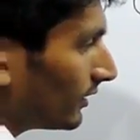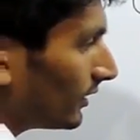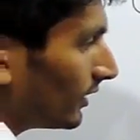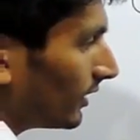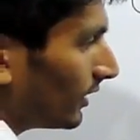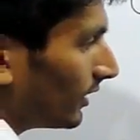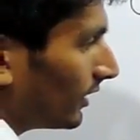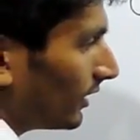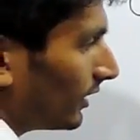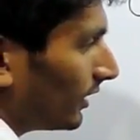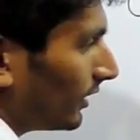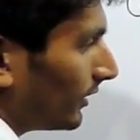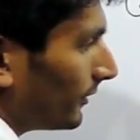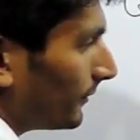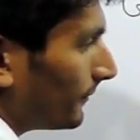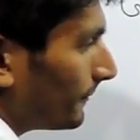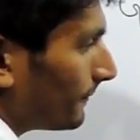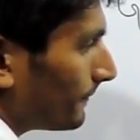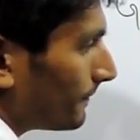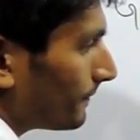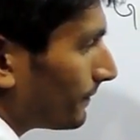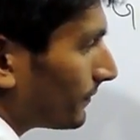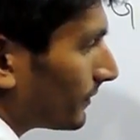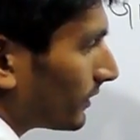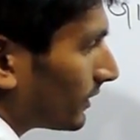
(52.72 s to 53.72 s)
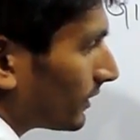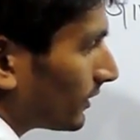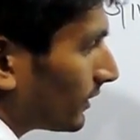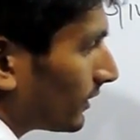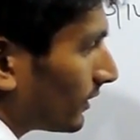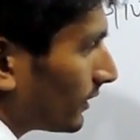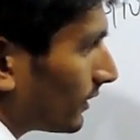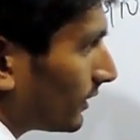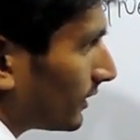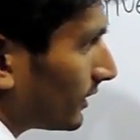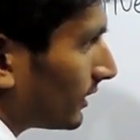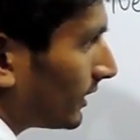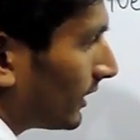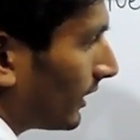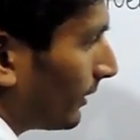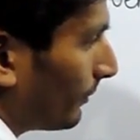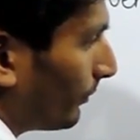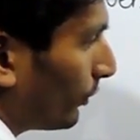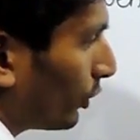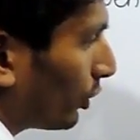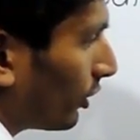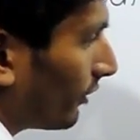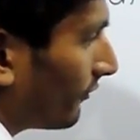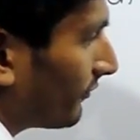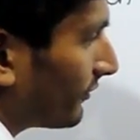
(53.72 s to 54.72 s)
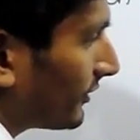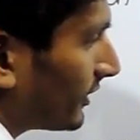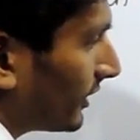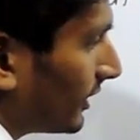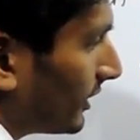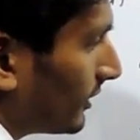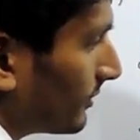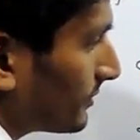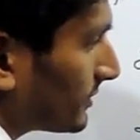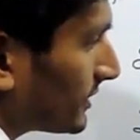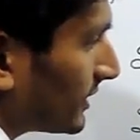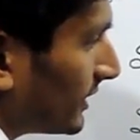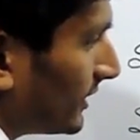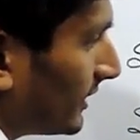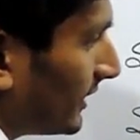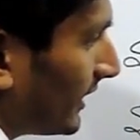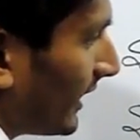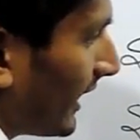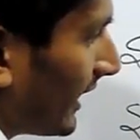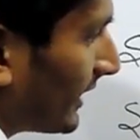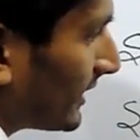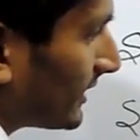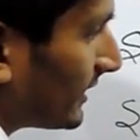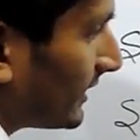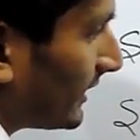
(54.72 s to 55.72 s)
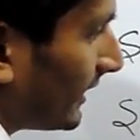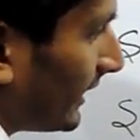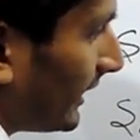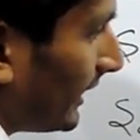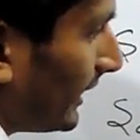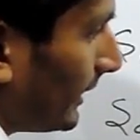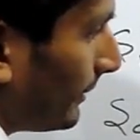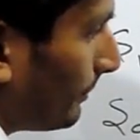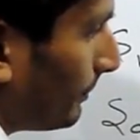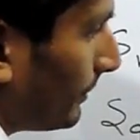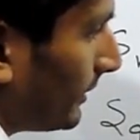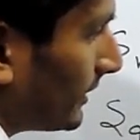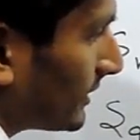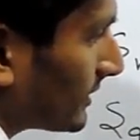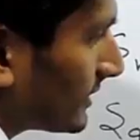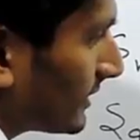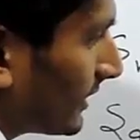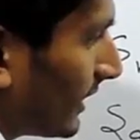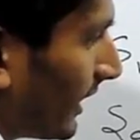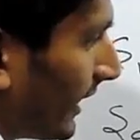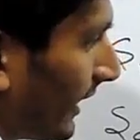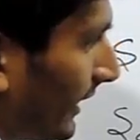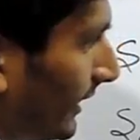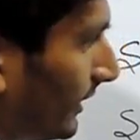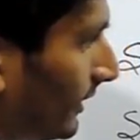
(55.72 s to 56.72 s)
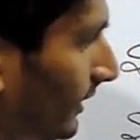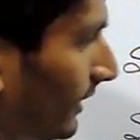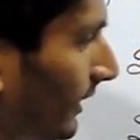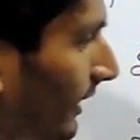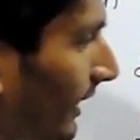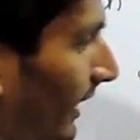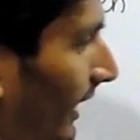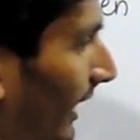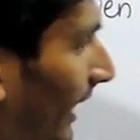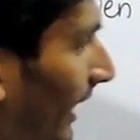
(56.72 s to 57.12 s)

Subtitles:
the number of terms in that AP is 9